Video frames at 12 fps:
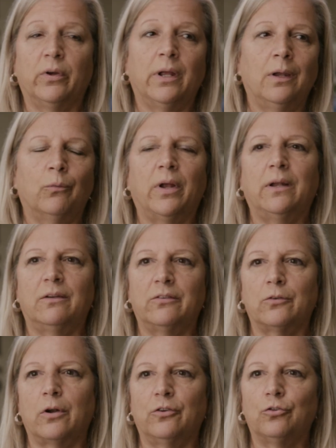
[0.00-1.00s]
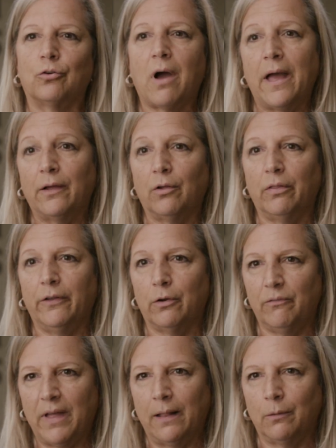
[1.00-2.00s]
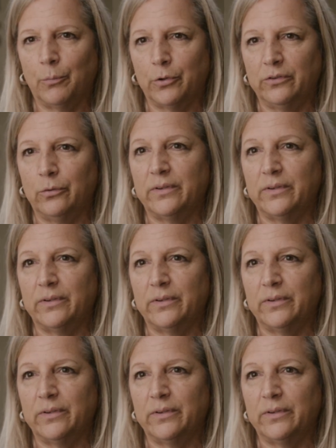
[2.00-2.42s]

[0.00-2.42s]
getting ready to start a trial they're available to